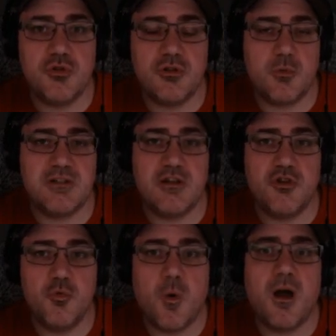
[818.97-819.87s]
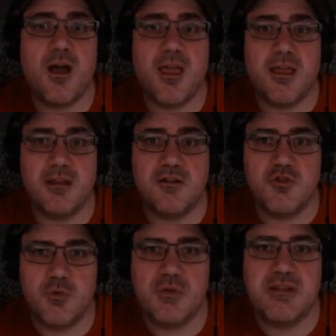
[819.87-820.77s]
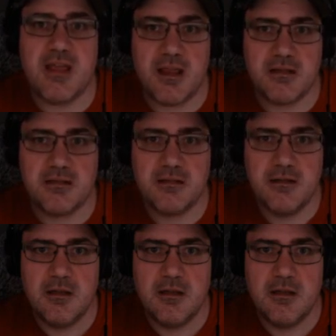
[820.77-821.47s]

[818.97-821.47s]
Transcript: There was a UI to the text.